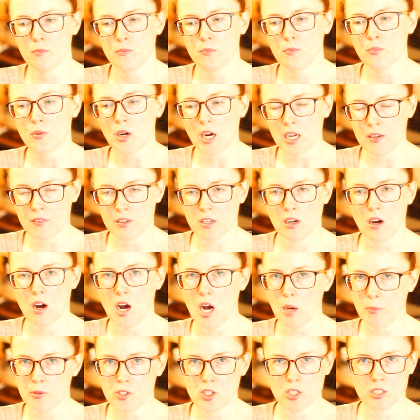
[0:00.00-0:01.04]
private
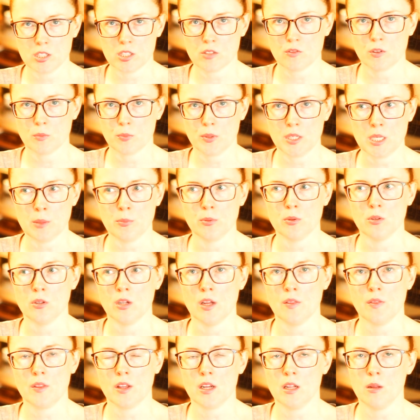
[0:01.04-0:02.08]
options for people,
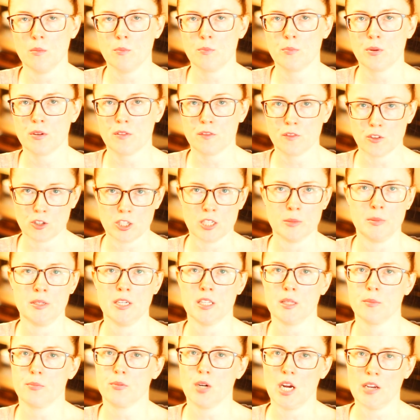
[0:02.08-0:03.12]
and they'll prefer to be on
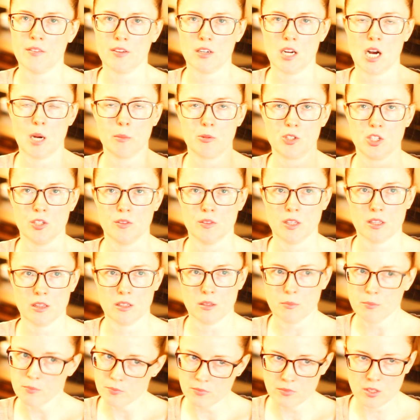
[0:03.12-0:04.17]
the private option
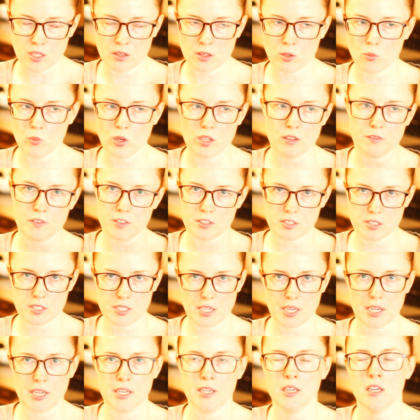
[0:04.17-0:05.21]
than the welfare
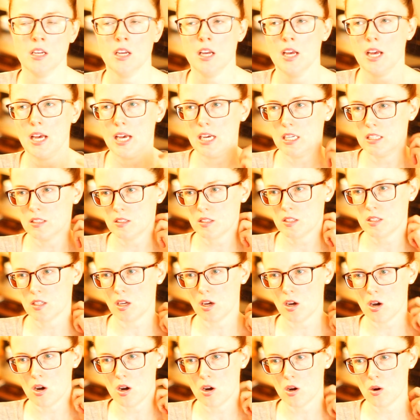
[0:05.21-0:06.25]
state. And
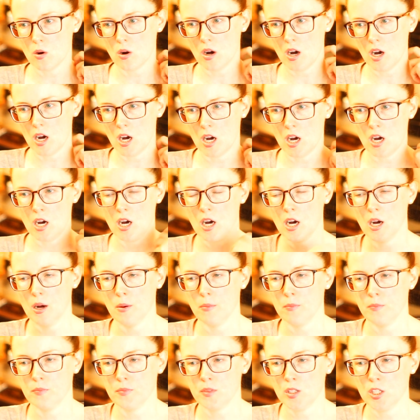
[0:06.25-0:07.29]
so,
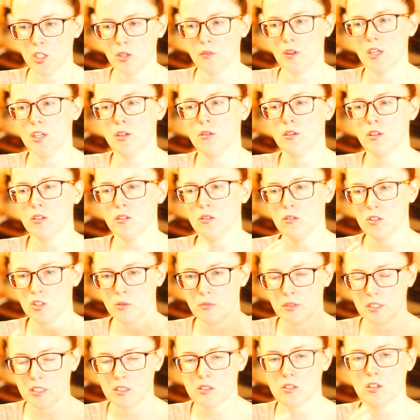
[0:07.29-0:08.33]
then you can
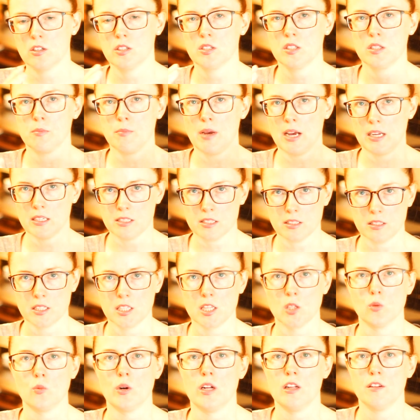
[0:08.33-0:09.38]
ultimately start dismantling
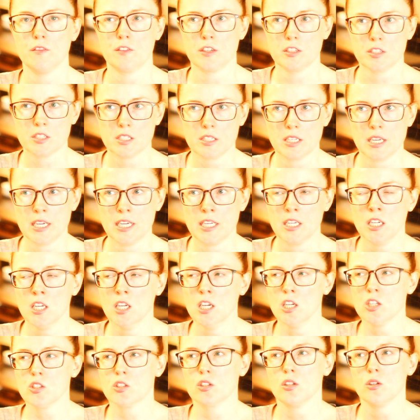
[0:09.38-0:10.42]
the welfare state.
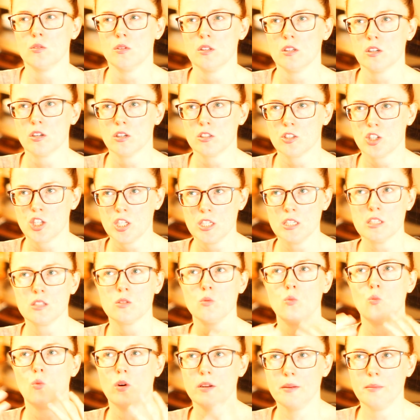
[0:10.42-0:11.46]
So she is
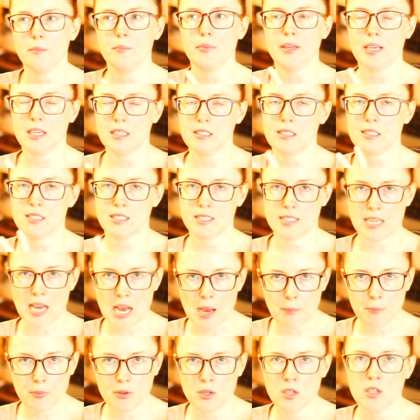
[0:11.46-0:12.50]
one big
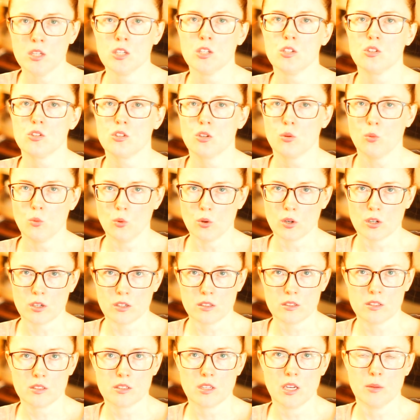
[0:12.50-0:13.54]
step
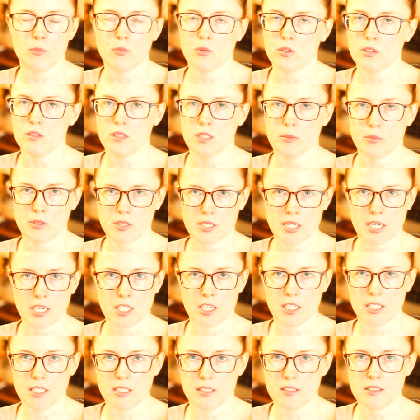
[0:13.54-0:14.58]
towards a more
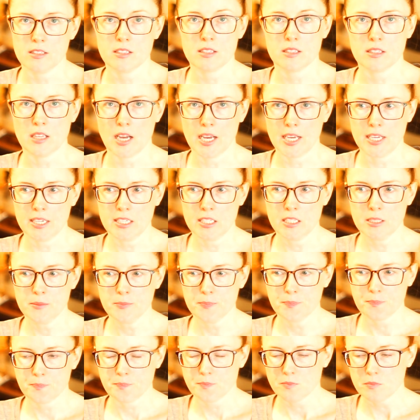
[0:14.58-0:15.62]
libertarian society.